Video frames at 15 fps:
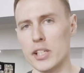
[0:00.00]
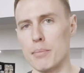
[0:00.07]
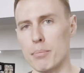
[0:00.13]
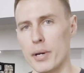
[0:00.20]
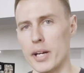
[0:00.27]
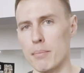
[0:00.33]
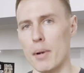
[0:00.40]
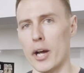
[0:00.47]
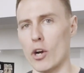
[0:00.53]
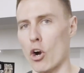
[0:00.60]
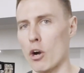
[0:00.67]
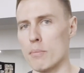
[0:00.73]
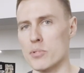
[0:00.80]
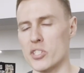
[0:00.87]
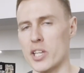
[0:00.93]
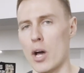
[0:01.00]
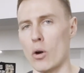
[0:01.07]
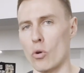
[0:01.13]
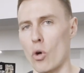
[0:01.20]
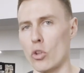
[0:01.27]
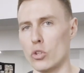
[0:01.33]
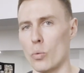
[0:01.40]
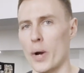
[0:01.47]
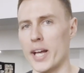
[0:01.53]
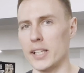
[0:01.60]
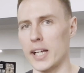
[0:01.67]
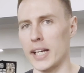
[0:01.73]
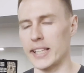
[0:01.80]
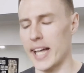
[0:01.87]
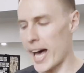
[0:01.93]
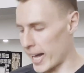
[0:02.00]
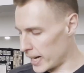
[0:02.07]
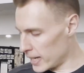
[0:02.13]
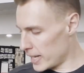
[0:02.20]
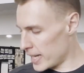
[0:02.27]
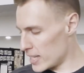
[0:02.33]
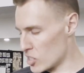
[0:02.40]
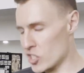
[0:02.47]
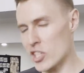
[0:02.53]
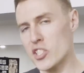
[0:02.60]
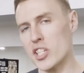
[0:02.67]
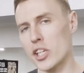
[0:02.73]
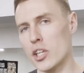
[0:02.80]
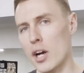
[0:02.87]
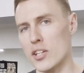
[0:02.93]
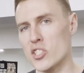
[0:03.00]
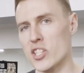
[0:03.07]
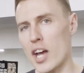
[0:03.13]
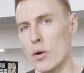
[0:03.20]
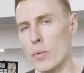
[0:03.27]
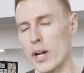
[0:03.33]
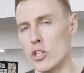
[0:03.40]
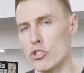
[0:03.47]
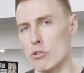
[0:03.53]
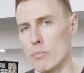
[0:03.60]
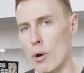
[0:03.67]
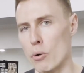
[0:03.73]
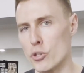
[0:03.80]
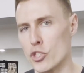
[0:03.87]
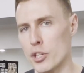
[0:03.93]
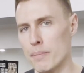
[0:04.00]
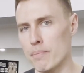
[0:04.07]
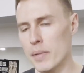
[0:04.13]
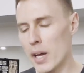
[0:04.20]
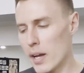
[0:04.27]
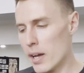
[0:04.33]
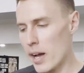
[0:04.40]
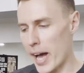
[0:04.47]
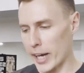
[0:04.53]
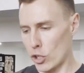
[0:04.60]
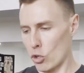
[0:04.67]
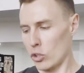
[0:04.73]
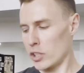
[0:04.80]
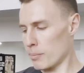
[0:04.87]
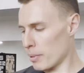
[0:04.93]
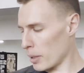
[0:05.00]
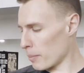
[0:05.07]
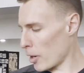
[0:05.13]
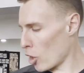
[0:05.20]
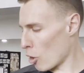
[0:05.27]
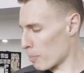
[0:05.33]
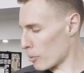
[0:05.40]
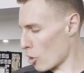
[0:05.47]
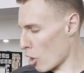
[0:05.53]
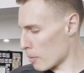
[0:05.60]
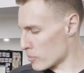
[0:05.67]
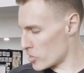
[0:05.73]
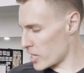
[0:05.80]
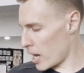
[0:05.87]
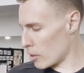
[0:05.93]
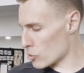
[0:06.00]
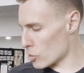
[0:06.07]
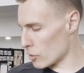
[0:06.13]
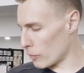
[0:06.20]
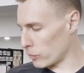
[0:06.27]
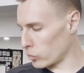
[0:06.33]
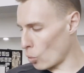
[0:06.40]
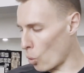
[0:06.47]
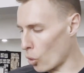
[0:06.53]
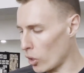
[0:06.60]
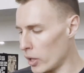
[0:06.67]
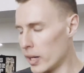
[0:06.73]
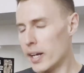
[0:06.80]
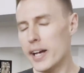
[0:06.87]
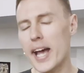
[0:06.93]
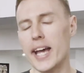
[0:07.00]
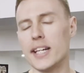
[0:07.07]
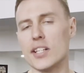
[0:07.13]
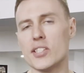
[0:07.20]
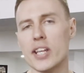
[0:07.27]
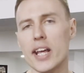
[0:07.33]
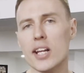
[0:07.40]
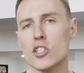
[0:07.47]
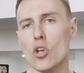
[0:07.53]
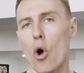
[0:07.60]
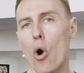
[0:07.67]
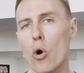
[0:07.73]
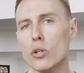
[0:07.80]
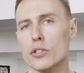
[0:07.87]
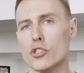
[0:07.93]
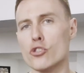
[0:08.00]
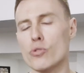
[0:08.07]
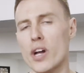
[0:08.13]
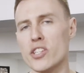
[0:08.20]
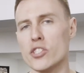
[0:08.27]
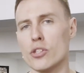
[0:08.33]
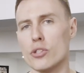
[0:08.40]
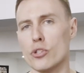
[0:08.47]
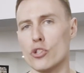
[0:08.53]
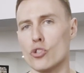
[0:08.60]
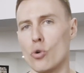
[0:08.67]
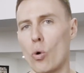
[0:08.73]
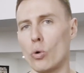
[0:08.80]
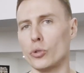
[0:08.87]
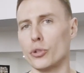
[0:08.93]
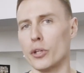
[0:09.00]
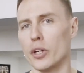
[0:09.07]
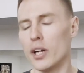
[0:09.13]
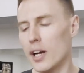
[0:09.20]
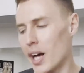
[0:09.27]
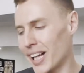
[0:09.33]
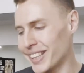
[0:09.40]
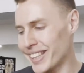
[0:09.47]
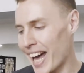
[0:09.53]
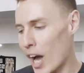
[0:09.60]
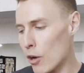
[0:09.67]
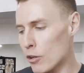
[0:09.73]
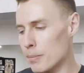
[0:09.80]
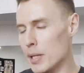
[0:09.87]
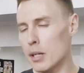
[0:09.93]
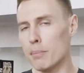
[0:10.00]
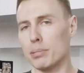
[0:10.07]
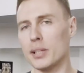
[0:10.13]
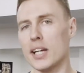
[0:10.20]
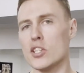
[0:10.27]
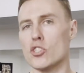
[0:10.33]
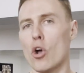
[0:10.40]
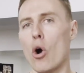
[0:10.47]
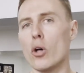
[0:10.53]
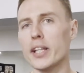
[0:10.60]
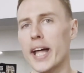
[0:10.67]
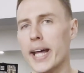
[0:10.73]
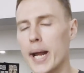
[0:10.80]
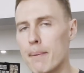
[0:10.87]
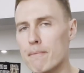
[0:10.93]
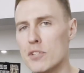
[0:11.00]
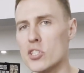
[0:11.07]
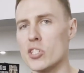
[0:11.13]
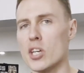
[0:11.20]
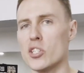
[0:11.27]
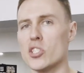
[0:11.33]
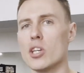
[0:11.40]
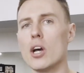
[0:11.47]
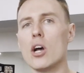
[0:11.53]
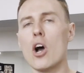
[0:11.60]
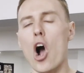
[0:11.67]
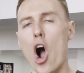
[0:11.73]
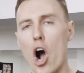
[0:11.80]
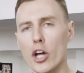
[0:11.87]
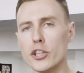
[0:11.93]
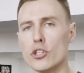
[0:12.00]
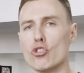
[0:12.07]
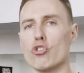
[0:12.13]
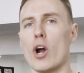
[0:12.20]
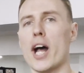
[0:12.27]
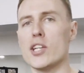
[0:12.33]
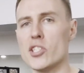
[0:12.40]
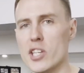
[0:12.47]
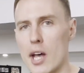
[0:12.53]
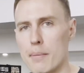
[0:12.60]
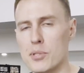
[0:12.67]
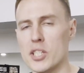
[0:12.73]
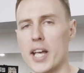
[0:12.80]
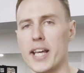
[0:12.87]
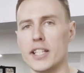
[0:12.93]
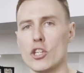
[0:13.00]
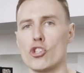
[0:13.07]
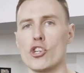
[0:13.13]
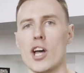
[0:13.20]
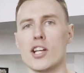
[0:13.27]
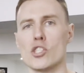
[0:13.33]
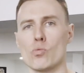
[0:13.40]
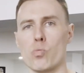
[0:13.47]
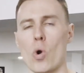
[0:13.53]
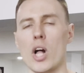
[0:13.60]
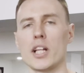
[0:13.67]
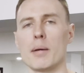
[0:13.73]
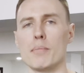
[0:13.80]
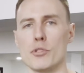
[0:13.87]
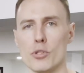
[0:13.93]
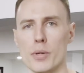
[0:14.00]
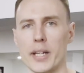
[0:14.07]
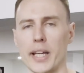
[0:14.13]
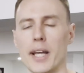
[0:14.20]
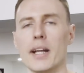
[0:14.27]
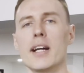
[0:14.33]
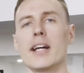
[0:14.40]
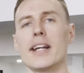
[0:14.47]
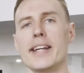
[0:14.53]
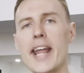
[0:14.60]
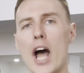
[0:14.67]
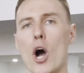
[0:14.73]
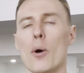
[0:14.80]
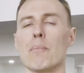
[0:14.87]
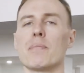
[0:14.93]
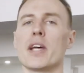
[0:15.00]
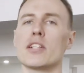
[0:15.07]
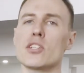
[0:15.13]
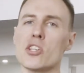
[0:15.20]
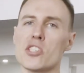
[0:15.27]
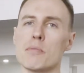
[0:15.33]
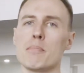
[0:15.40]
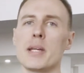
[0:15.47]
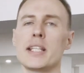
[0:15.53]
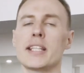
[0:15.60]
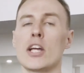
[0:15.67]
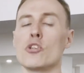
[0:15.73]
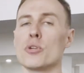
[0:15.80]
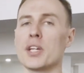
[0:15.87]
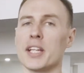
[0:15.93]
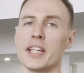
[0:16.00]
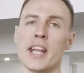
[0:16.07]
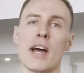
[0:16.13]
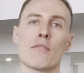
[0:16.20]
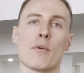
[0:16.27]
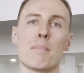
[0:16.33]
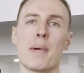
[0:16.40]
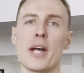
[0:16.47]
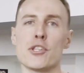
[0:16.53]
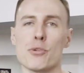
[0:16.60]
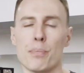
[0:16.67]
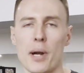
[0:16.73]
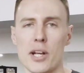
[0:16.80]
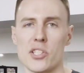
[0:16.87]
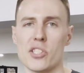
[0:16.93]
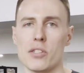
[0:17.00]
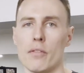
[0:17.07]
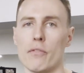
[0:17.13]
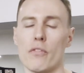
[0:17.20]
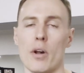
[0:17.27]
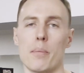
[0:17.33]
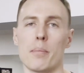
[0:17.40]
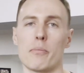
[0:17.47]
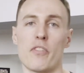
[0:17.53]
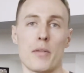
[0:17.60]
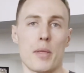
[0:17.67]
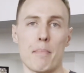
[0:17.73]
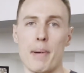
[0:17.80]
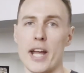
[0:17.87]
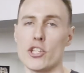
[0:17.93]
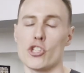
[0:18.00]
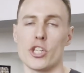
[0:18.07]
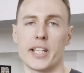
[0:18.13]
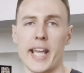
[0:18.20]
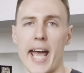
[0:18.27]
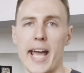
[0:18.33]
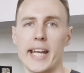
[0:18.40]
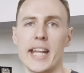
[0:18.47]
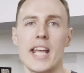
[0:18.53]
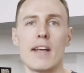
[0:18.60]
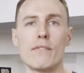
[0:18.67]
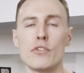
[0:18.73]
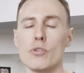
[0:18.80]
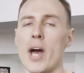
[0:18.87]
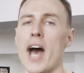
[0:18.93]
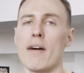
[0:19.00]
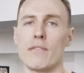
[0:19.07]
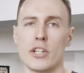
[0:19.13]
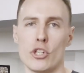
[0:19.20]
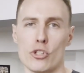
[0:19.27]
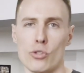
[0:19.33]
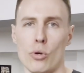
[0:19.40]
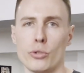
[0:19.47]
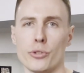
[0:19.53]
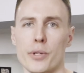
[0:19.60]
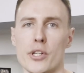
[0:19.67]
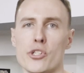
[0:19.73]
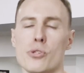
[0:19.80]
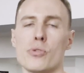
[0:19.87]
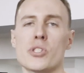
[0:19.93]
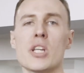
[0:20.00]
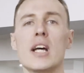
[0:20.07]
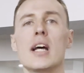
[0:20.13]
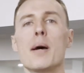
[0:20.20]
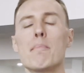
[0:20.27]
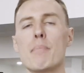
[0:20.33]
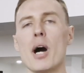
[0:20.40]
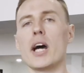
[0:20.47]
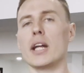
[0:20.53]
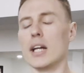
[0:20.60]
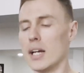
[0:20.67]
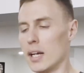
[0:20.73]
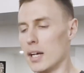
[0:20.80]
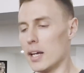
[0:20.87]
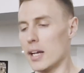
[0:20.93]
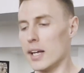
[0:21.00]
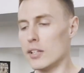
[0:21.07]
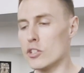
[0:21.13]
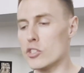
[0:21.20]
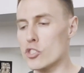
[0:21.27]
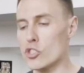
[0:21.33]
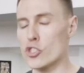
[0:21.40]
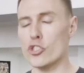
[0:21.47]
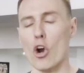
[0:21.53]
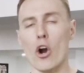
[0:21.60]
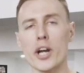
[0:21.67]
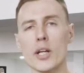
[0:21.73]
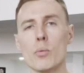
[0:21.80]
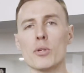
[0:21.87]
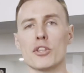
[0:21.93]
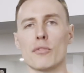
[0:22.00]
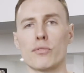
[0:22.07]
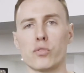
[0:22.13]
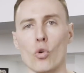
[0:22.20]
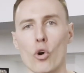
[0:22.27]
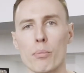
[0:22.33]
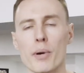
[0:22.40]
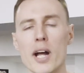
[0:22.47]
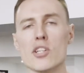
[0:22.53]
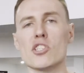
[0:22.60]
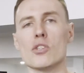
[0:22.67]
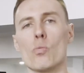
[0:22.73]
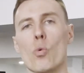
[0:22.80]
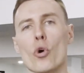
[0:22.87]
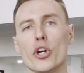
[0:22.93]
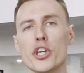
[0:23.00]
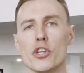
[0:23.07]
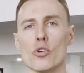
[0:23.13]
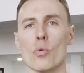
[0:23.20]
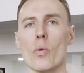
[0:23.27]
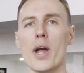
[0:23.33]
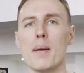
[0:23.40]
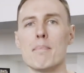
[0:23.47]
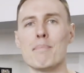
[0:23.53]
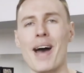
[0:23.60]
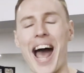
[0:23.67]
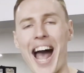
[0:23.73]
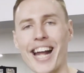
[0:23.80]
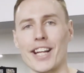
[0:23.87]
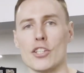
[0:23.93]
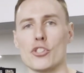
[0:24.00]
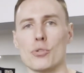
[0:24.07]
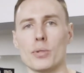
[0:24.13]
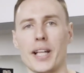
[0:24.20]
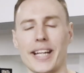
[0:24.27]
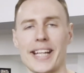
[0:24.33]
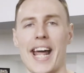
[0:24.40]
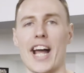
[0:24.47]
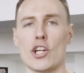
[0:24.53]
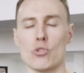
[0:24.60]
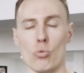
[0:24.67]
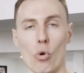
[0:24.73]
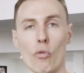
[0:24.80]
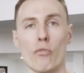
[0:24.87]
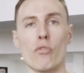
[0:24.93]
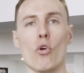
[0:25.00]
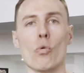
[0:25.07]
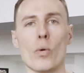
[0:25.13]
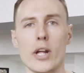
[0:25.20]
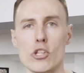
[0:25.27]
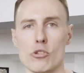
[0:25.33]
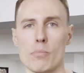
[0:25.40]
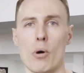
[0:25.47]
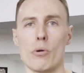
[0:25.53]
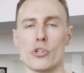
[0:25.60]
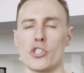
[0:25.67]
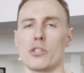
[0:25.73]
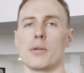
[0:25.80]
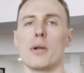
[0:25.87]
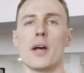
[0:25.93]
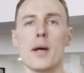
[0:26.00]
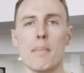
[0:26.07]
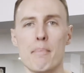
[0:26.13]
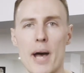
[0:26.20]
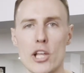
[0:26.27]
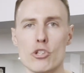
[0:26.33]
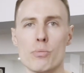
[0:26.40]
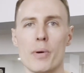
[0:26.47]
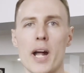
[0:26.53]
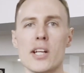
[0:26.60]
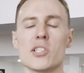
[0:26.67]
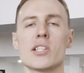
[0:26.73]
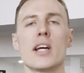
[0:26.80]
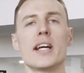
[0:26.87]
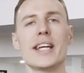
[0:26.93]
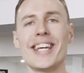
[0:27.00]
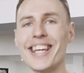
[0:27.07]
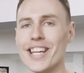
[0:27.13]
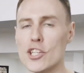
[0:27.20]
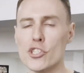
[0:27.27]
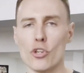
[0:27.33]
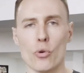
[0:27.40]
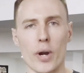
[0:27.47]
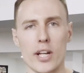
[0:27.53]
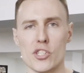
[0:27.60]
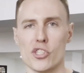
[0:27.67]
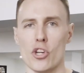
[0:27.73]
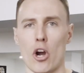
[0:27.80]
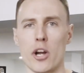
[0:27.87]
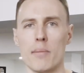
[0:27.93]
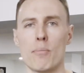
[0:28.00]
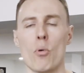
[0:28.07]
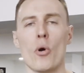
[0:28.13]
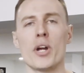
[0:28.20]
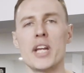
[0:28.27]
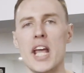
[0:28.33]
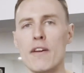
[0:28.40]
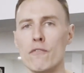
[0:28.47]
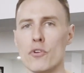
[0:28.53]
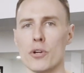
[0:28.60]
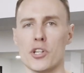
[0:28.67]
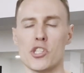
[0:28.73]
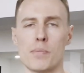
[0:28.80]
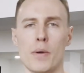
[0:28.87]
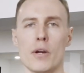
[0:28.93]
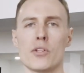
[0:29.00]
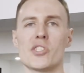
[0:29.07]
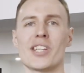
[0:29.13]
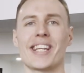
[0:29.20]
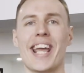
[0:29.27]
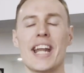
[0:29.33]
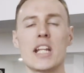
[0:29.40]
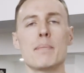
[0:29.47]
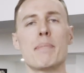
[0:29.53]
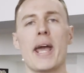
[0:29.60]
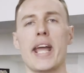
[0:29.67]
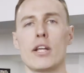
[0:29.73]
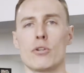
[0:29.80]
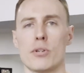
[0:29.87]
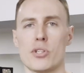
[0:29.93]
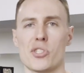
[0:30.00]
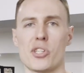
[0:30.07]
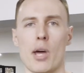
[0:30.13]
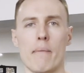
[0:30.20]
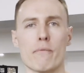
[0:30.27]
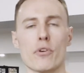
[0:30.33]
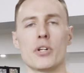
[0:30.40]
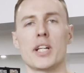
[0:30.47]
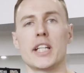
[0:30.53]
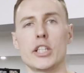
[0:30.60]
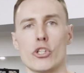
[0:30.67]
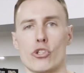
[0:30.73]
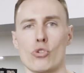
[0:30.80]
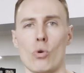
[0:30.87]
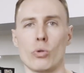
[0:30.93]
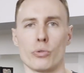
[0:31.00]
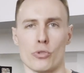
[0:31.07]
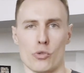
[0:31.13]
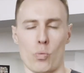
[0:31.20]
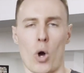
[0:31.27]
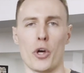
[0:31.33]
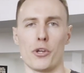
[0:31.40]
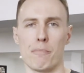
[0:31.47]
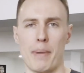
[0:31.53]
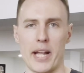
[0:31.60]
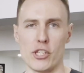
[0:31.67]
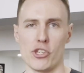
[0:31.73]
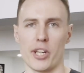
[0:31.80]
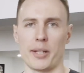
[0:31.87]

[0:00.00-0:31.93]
bring my arms down all the way like that. Since it cuts that range of motion, I could only bring my upper arms down to the floor, and it takes all the stress out of the shoulder, allowing me to place all that emphasis on the triceps and the chest while I'm doing it. Now, it doesn't mean that you can never bench press from the bench again if you have any shoulder issues, but starting with the floor press and working your way back into like an actual full range of motion bench press is a great starting point if you're experiencing any pain or discomfort in the shoulders while you're benching.